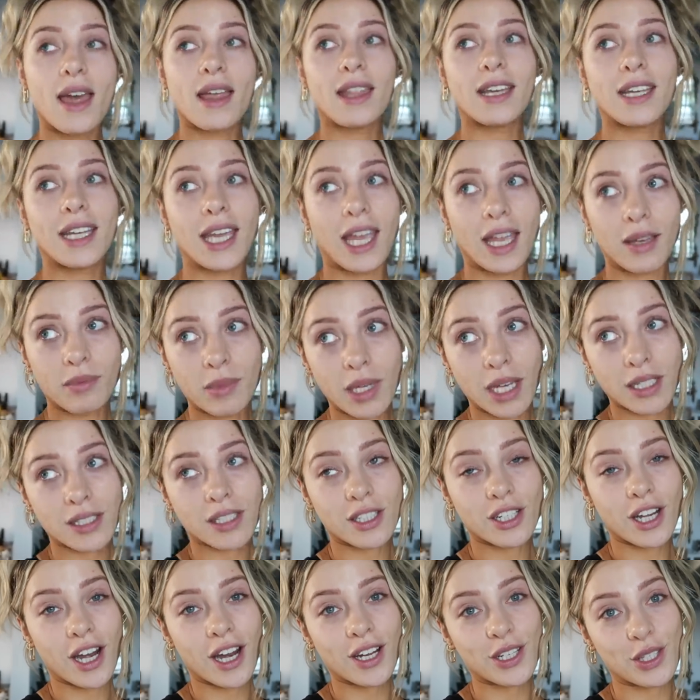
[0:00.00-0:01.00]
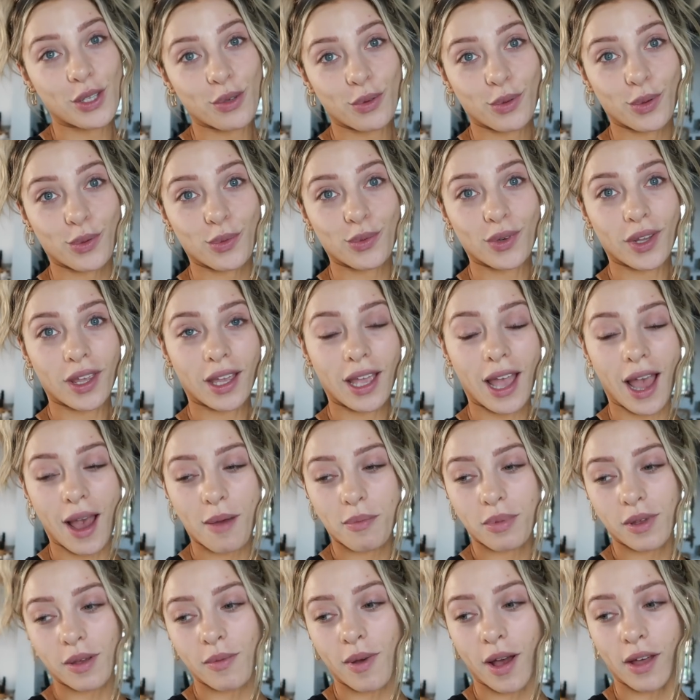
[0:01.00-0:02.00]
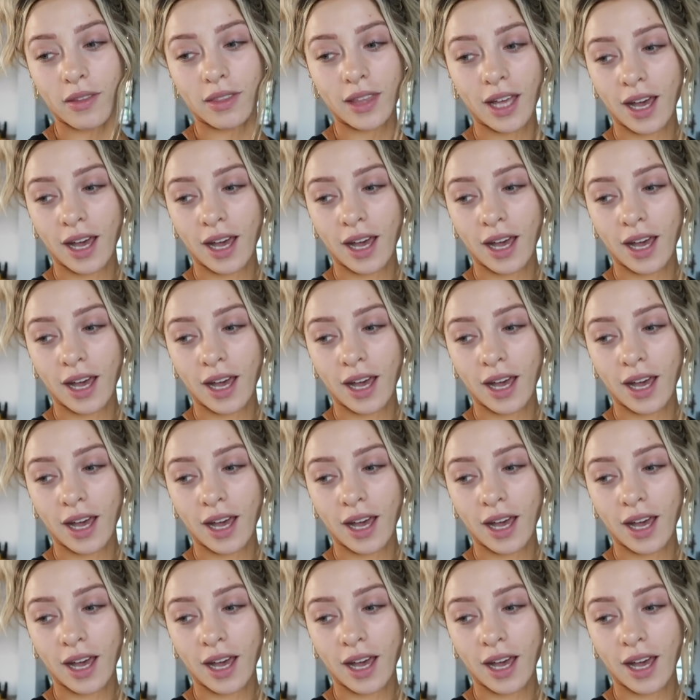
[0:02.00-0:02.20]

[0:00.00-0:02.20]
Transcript: It came yesterday so we're really happy about